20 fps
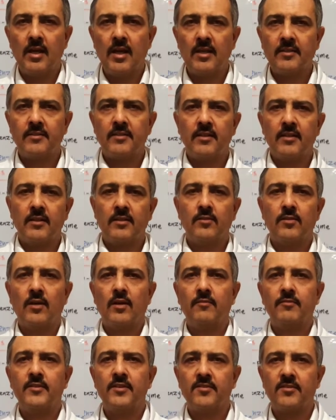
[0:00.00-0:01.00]
At the end
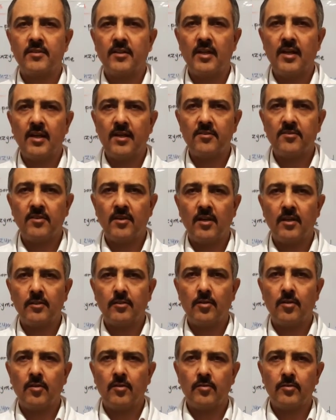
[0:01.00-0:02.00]
of this class, I
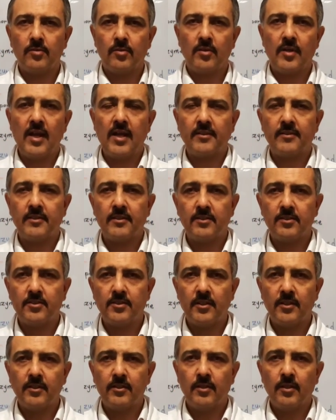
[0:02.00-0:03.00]
draw your
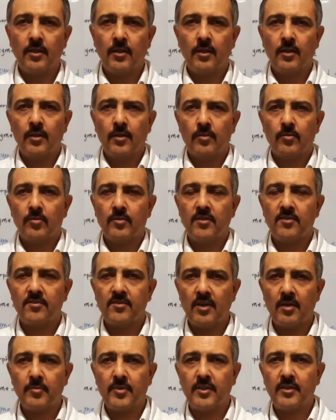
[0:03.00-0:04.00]
attention to the
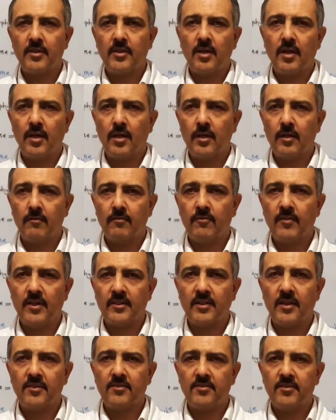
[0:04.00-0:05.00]
summary of
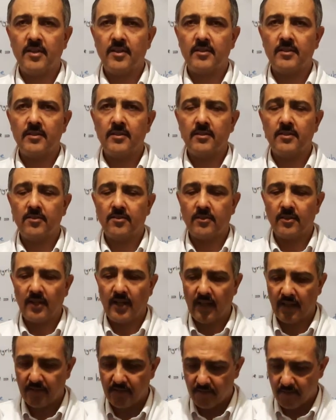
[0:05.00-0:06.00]
what I said in this
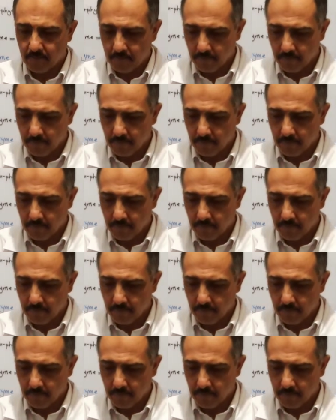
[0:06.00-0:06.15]
class.